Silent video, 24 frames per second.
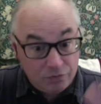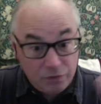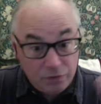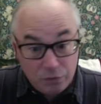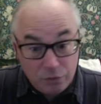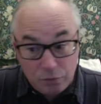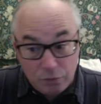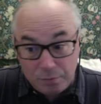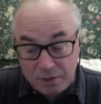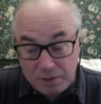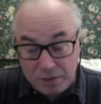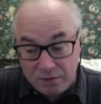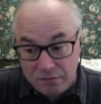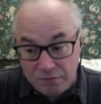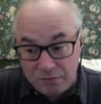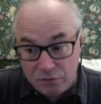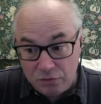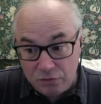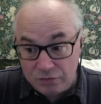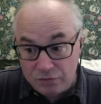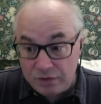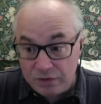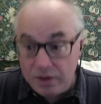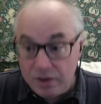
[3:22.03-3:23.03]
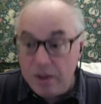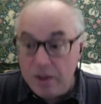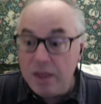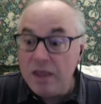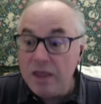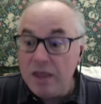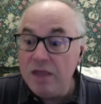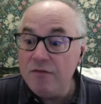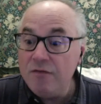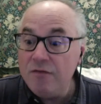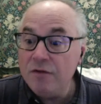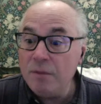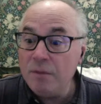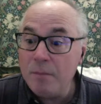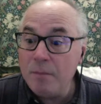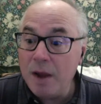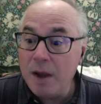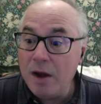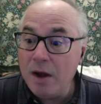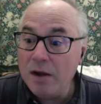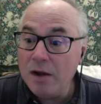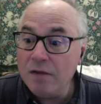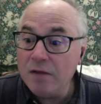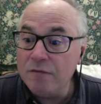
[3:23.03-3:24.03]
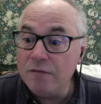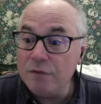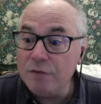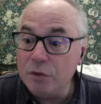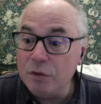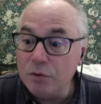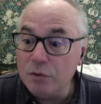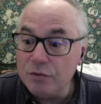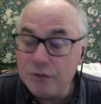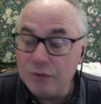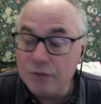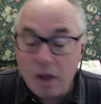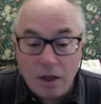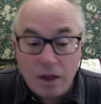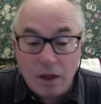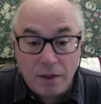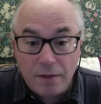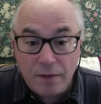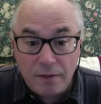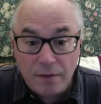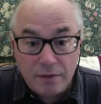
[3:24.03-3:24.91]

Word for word: European viewers even American viewers, uh,